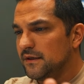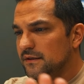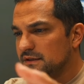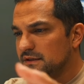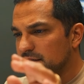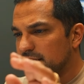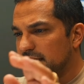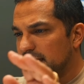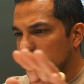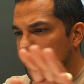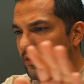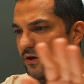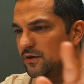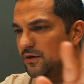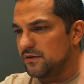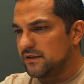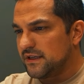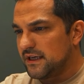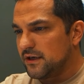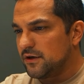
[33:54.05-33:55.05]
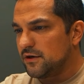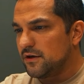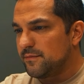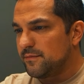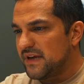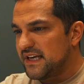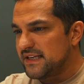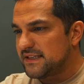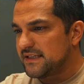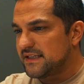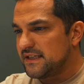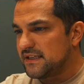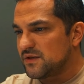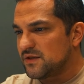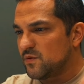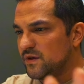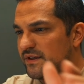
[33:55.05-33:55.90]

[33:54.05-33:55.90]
So they go to Macy's